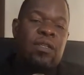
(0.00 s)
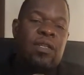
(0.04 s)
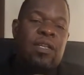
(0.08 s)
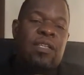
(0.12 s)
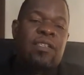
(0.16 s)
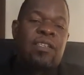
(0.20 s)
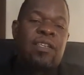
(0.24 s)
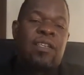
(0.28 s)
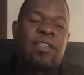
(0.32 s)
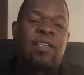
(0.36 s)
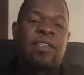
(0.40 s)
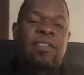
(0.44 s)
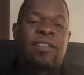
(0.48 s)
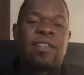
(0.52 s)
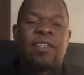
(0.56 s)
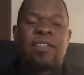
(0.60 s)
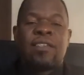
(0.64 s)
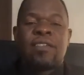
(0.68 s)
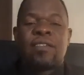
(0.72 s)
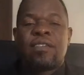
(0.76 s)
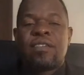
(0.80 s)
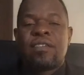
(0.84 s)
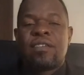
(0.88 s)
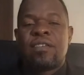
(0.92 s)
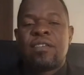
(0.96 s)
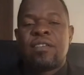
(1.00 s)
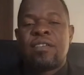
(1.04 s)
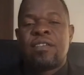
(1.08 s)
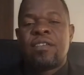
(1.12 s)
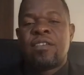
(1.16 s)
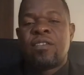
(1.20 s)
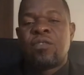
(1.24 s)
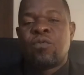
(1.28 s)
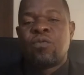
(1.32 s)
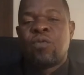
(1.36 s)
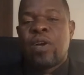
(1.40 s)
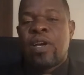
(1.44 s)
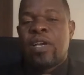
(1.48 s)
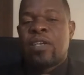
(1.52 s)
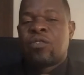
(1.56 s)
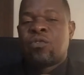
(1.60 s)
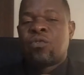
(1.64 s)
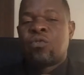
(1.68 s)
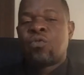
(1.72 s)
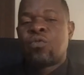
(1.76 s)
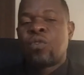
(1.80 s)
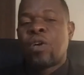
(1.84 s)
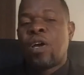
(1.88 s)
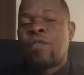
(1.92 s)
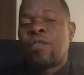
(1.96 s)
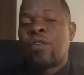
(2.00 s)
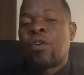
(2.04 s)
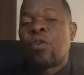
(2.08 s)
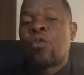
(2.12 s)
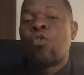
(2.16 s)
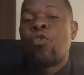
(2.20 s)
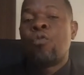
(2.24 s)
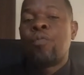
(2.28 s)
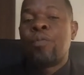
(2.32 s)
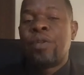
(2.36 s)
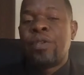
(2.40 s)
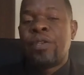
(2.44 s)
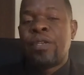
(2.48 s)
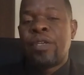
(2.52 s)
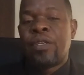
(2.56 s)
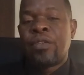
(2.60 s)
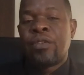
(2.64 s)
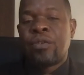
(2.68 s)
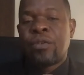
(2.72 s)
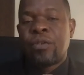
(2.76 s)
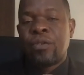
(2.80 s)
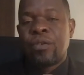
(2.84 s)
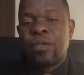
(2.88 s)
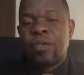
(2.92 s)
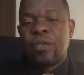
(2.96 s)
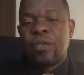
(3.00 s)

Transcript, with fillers: As I said, this is where it's good to have a co-mediator.